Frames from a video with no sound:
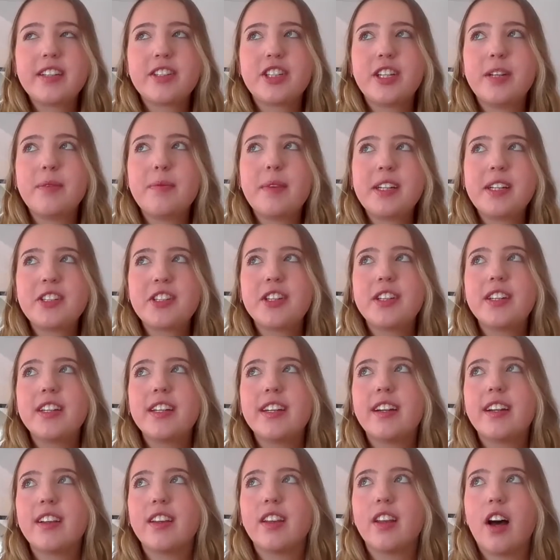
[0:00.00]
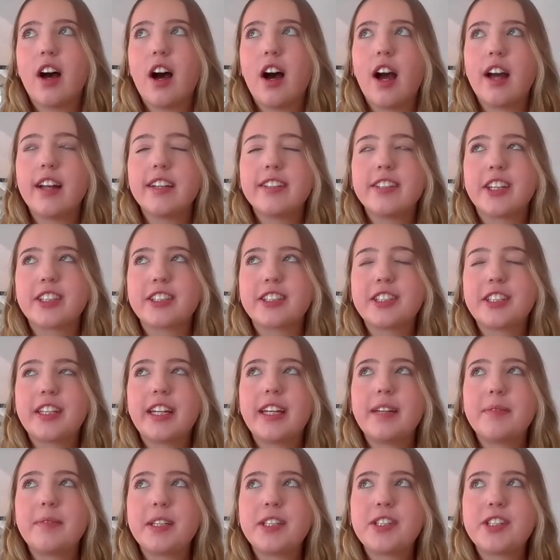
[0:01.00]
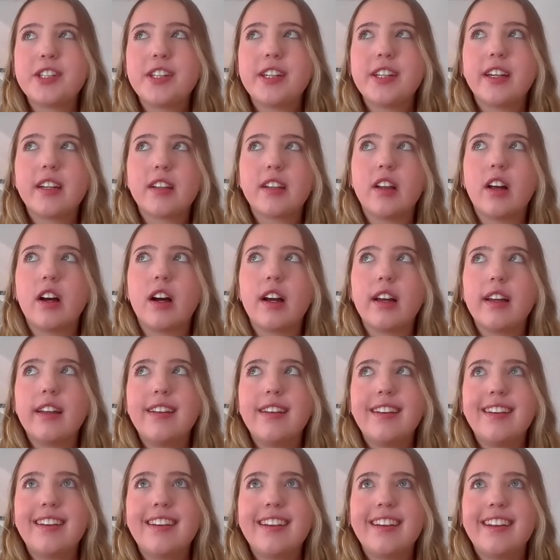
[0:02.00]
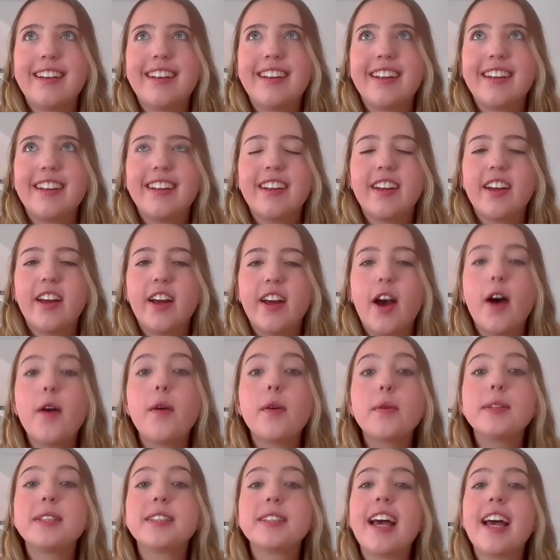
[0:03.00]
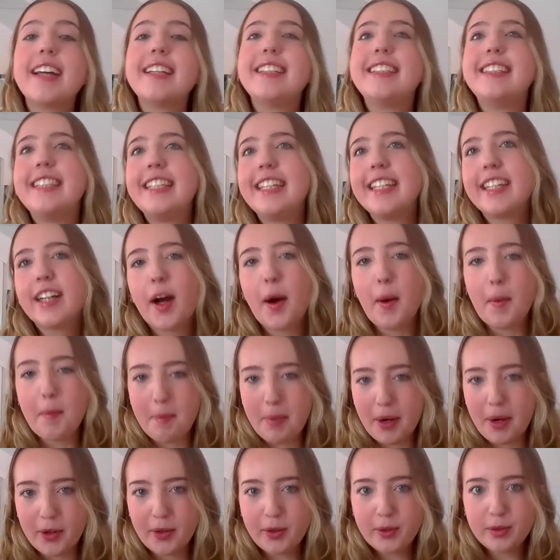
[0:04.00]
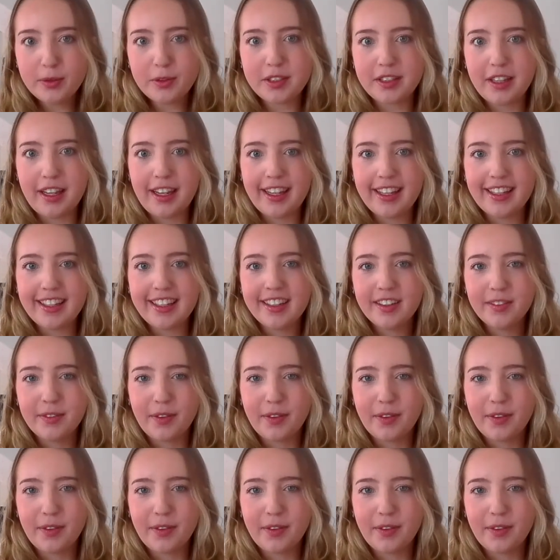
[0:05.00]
She mentioned it a lot. Dr. King mentioned it a lot. Oh, it was decomposing,